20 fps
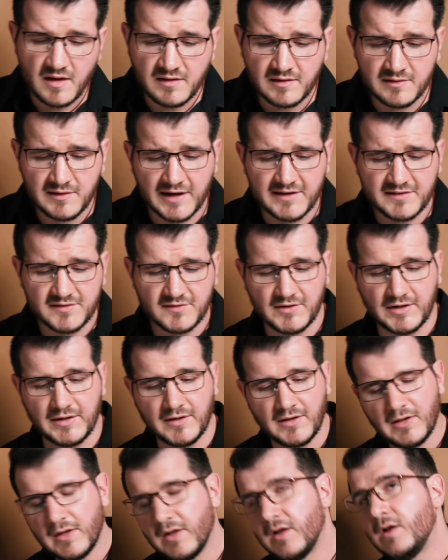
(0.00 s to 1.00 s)
Lastly,
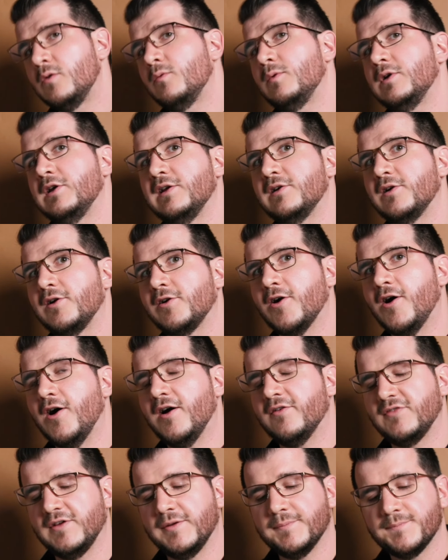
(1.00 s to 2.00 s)
we need our
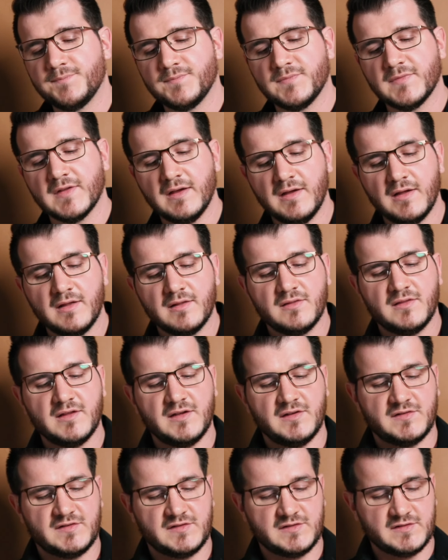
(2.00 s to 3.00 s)
coffee.
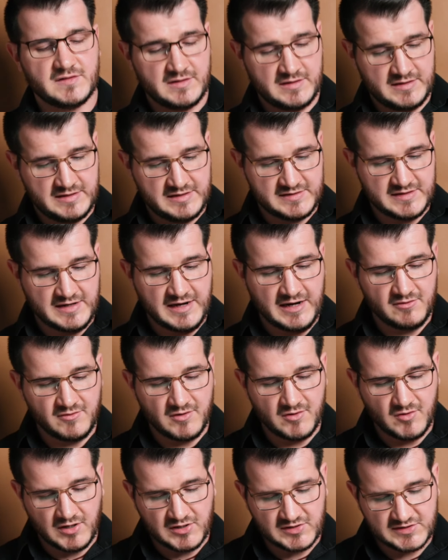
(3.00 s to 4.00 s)
This is
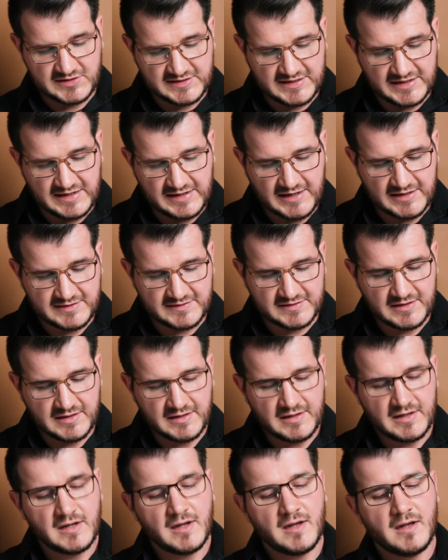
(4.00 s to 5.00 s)
Jairo Arcila's
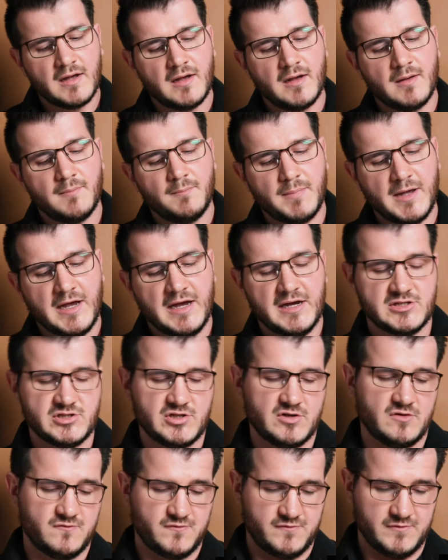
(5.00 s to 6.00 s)

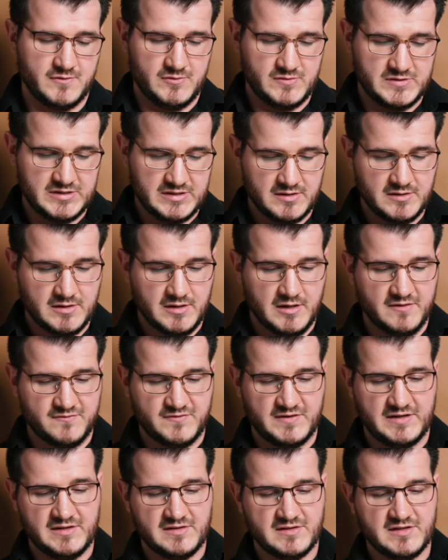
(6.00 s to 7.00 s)
passion fruit
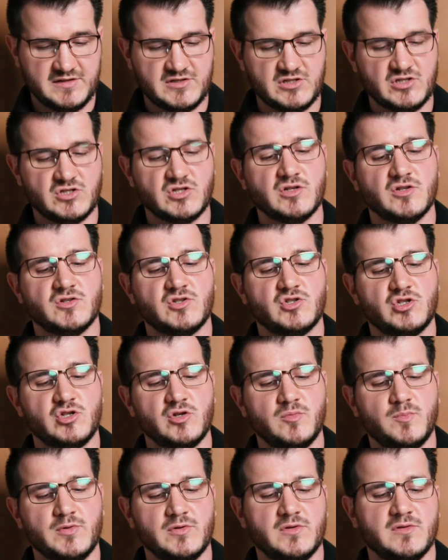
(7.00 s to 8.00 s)
coffee. This is
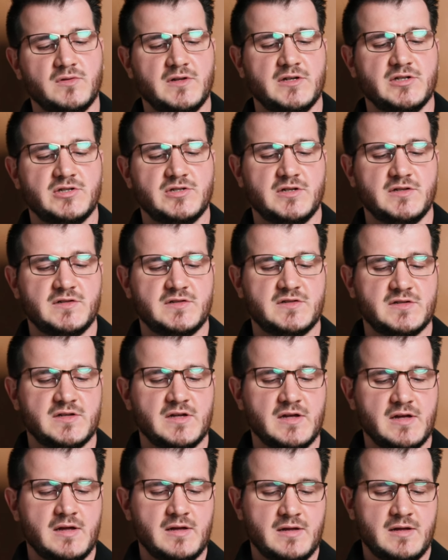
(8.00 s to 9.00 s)
super delicious,
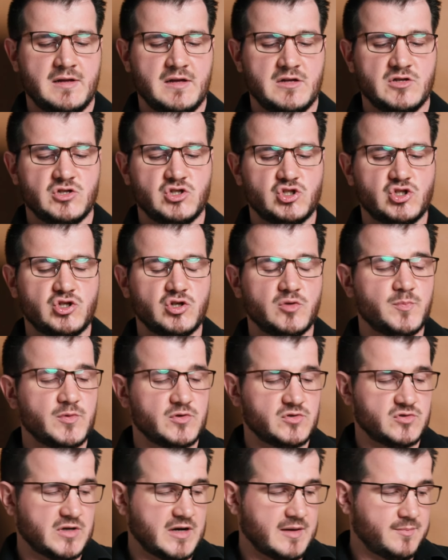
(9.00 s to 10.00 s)

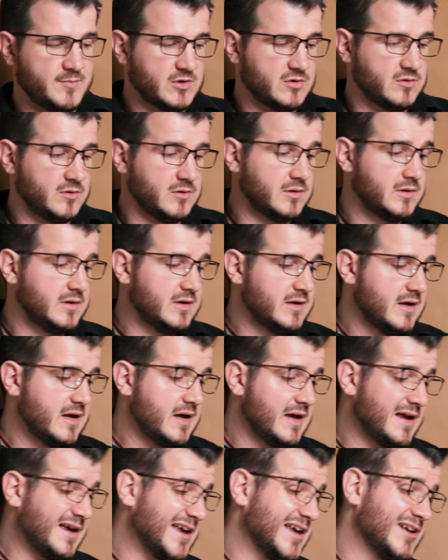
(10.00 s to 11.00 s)
super tropical,
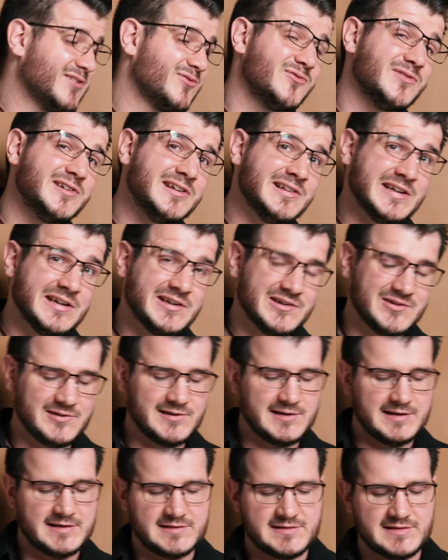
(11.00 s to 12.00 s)
and really
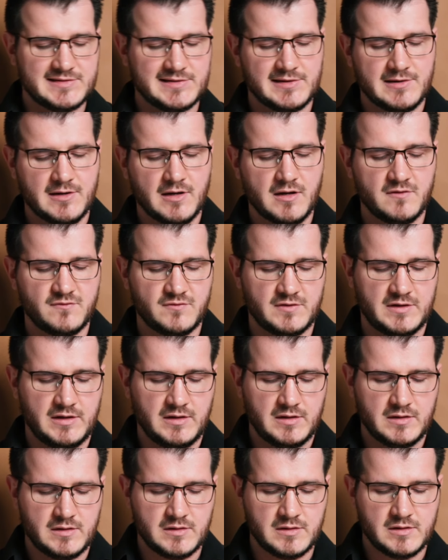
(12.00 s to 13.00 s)
good instant coffee.
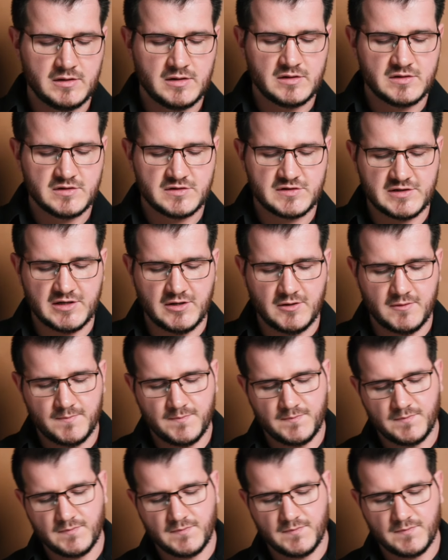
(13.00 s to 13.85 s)
So